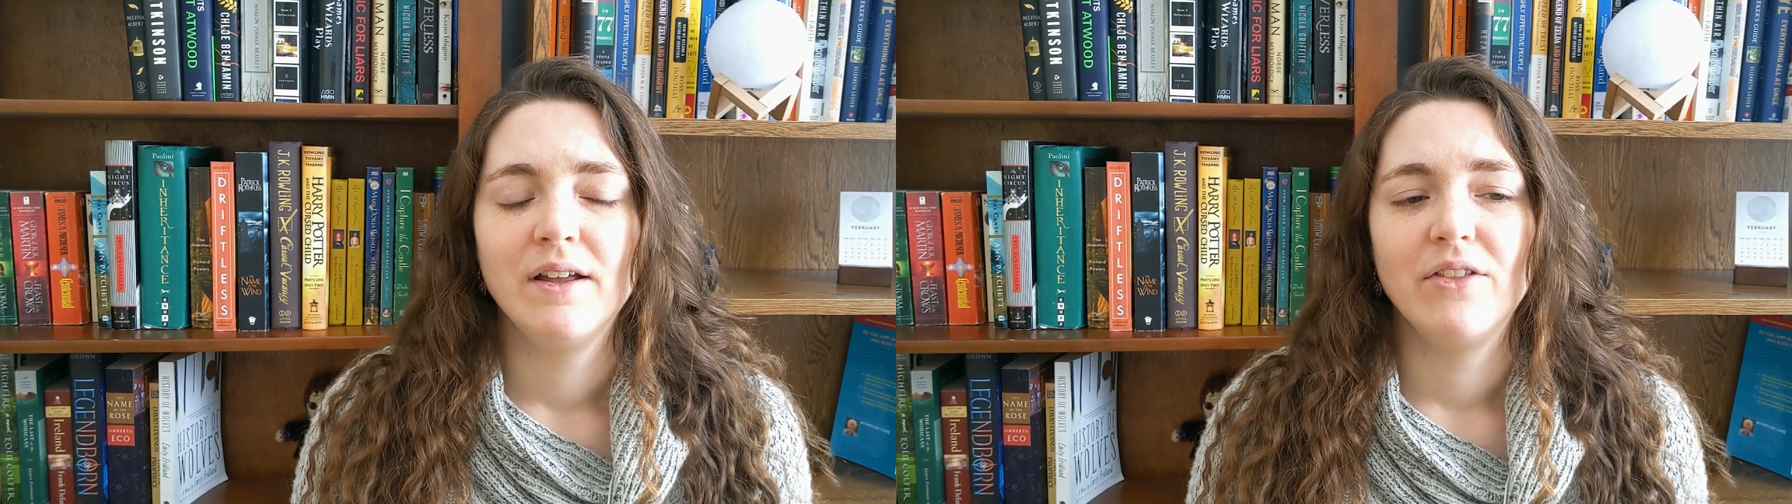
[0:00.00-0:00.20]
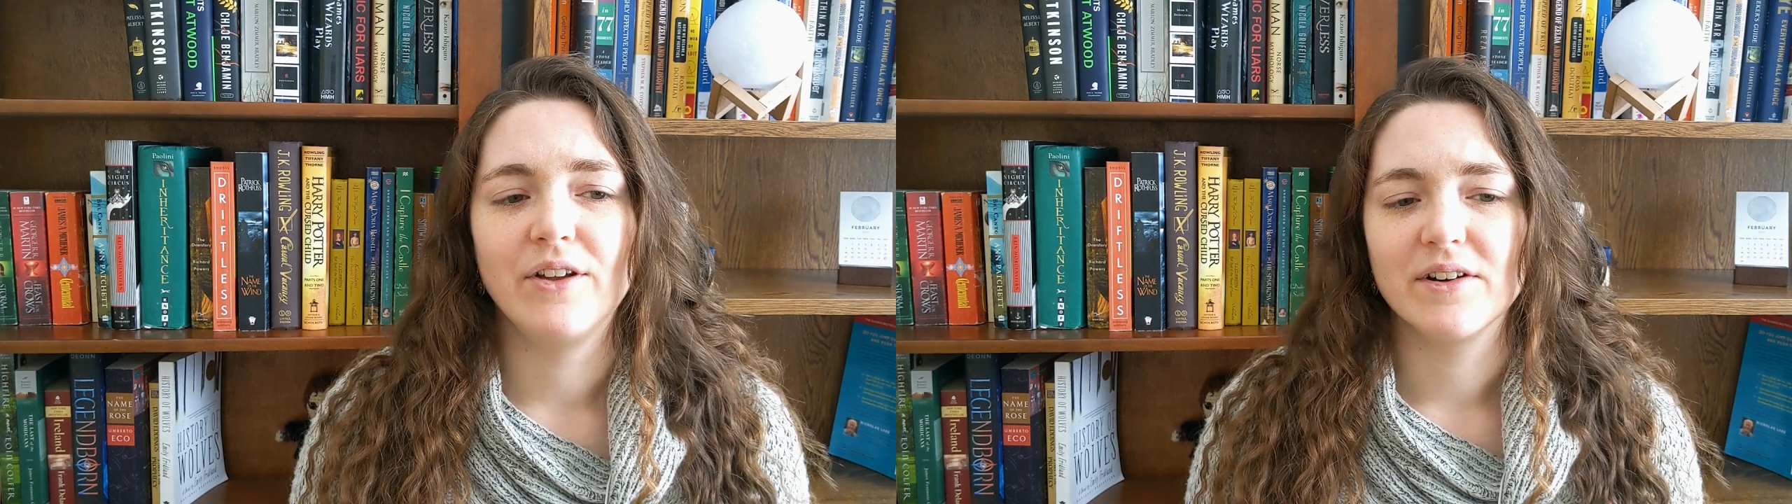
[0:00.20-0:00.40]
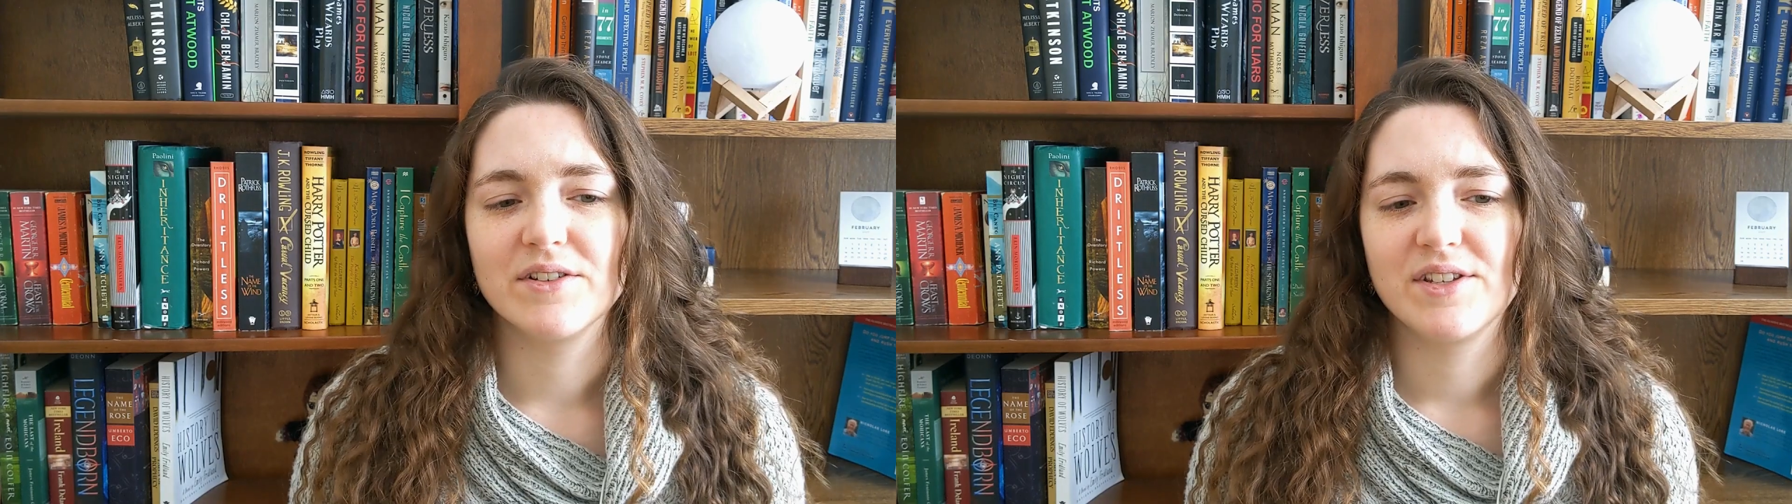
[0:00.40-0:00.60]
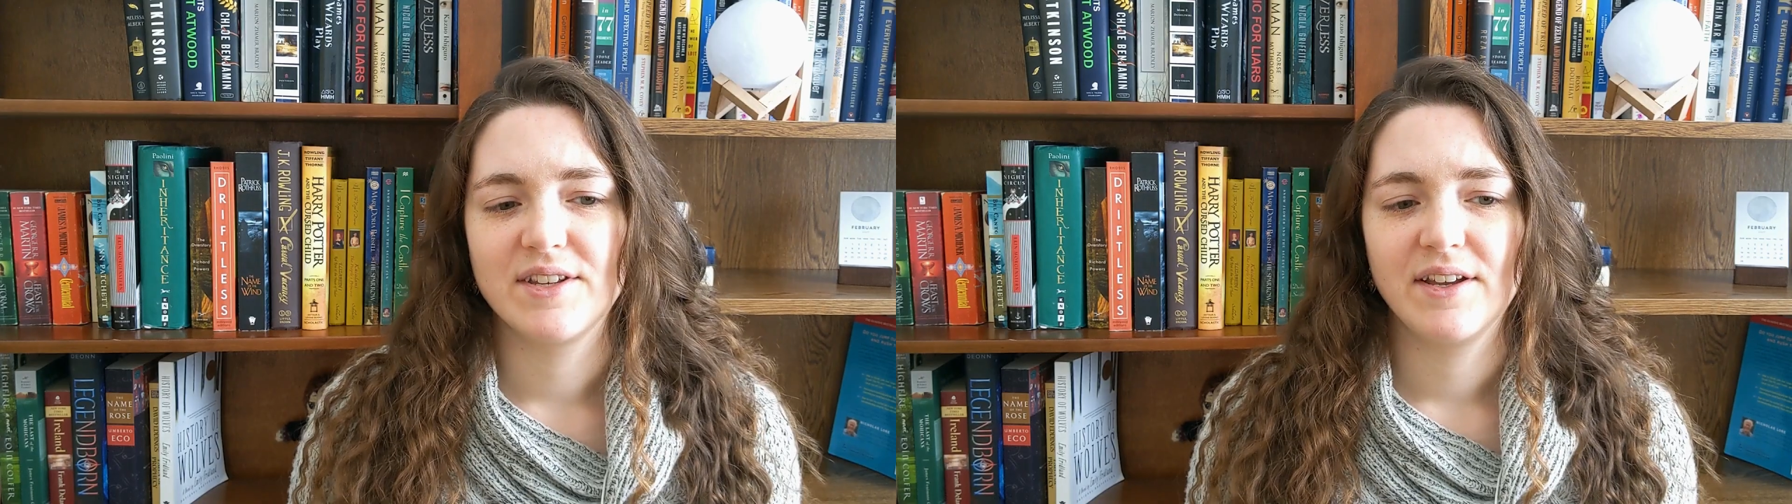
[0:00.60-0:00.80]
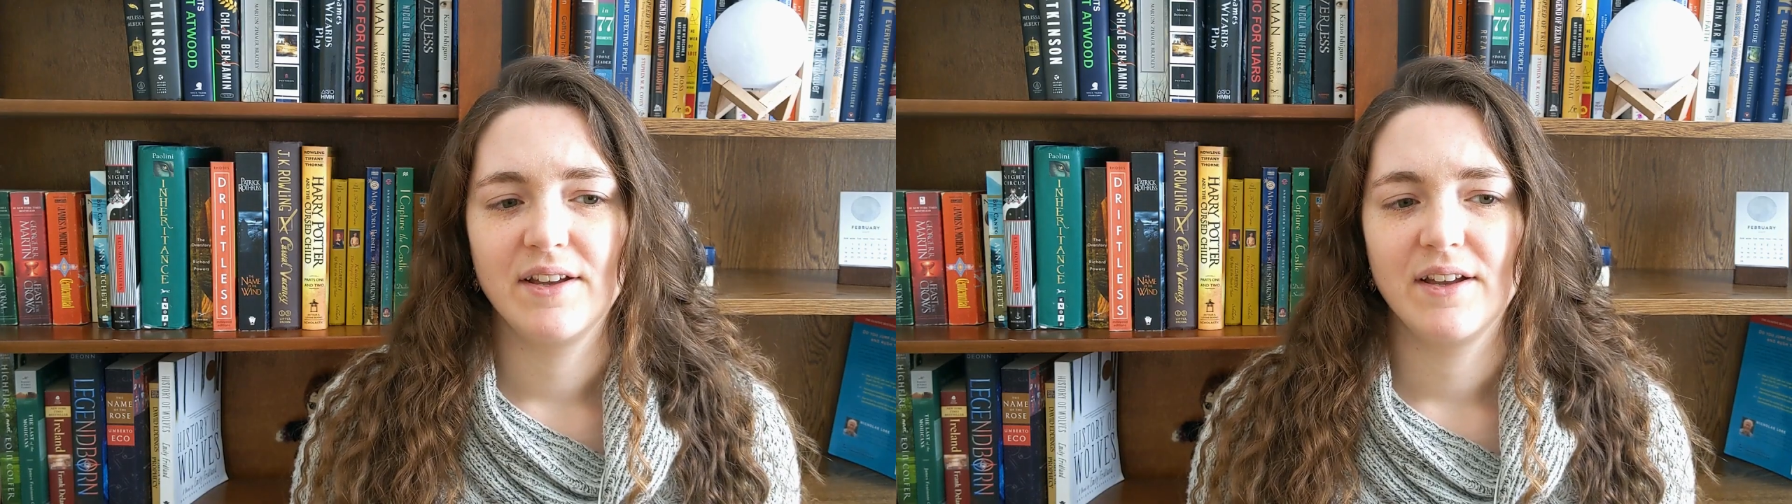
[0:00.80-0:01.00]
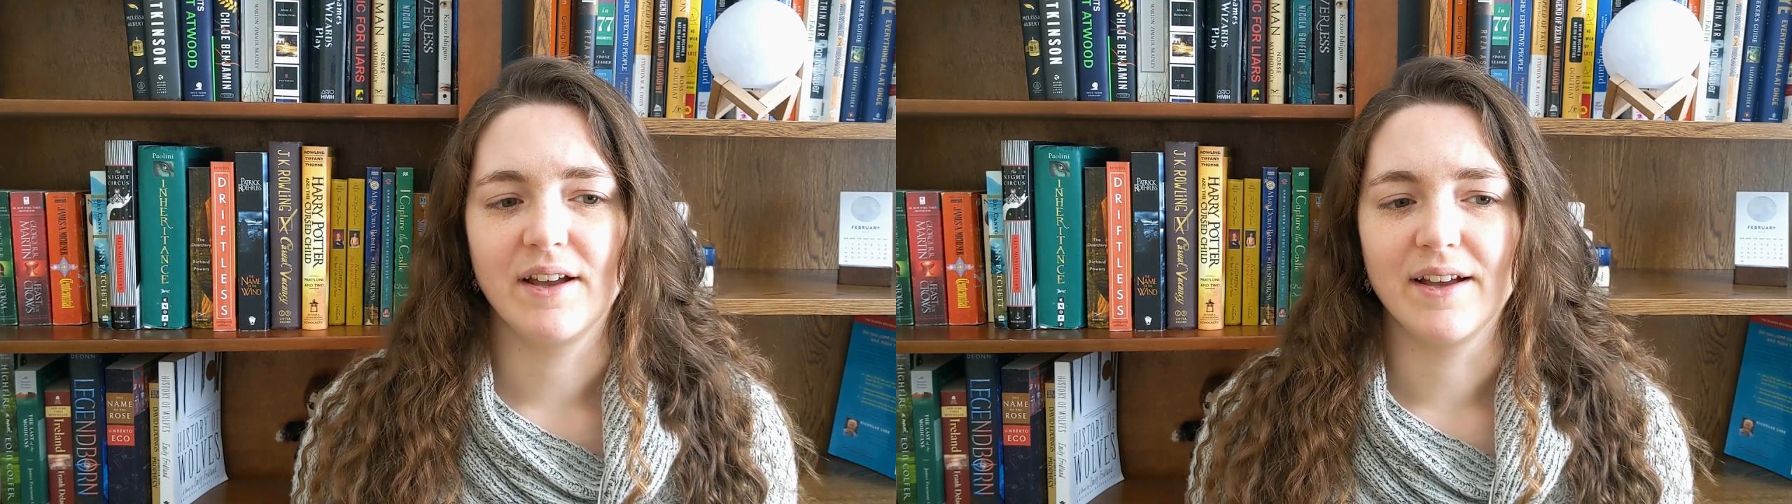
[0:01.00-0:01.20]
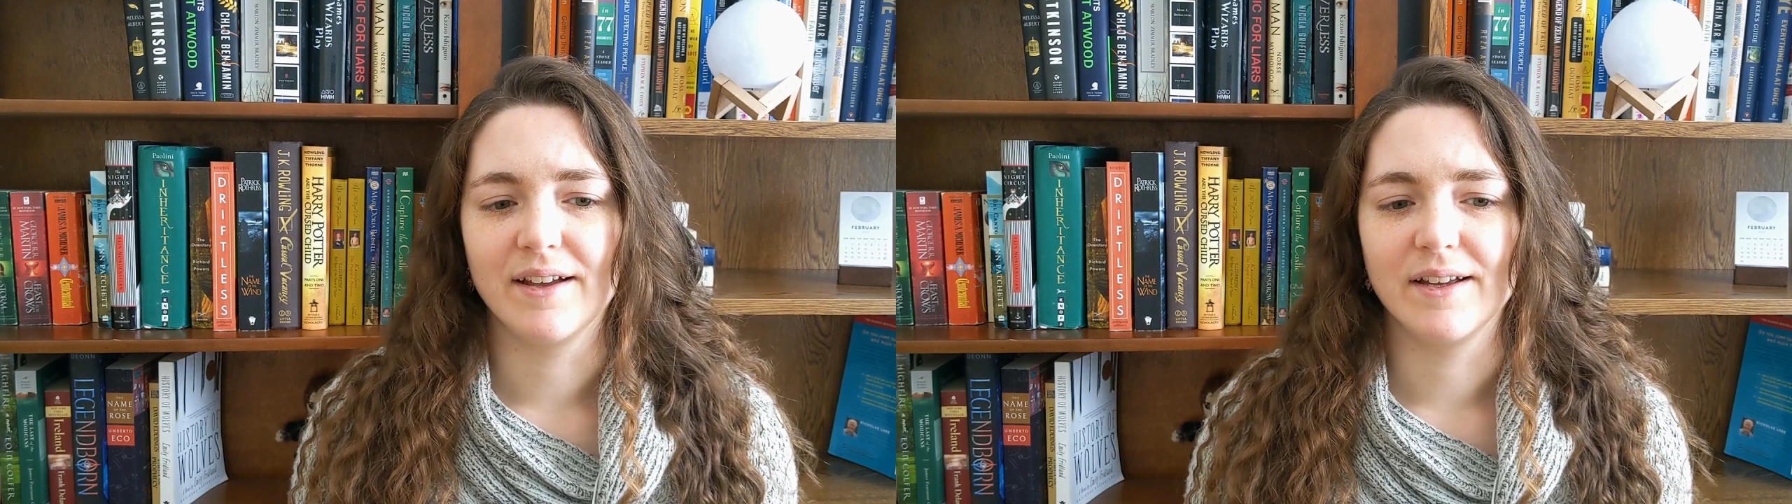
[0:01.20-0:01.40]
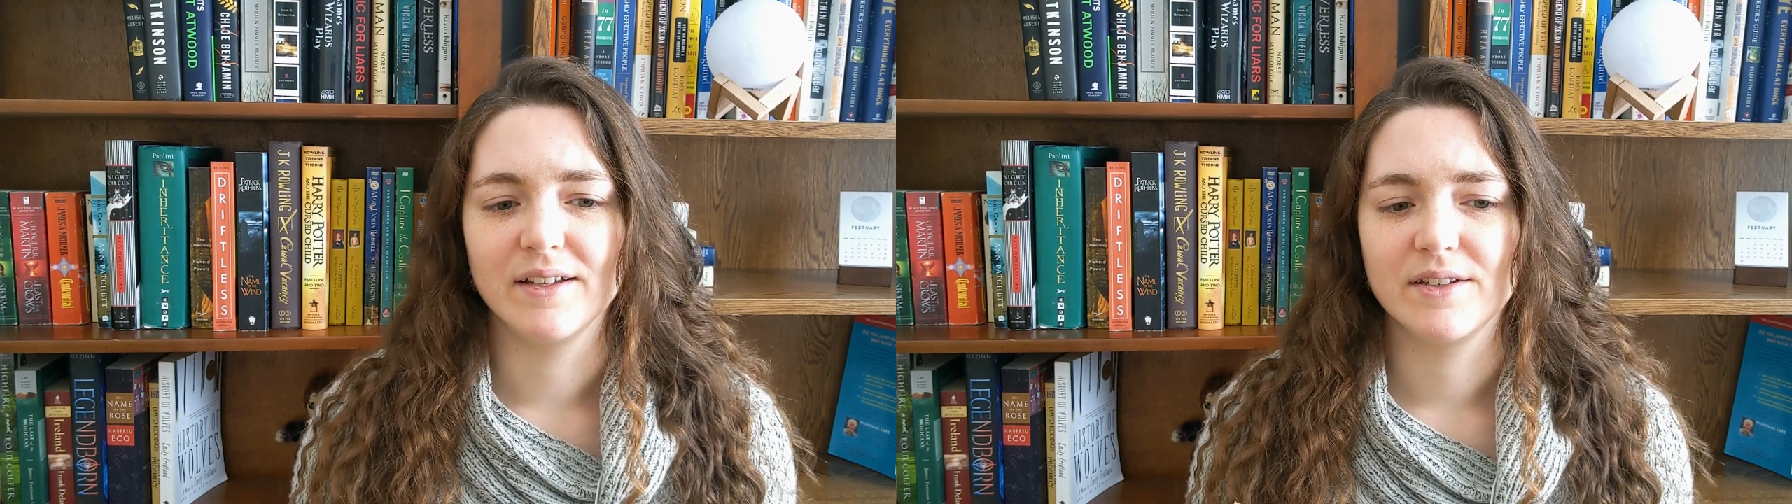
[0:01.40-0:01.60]
There's
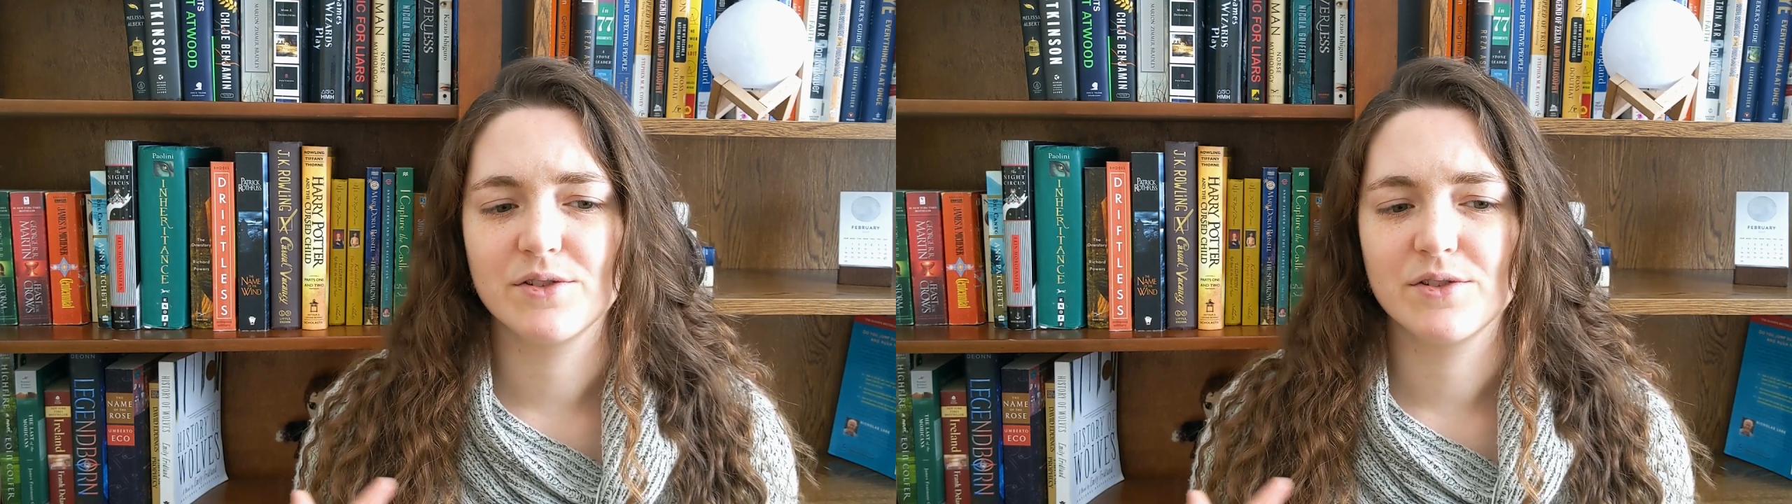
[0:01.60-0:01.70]
a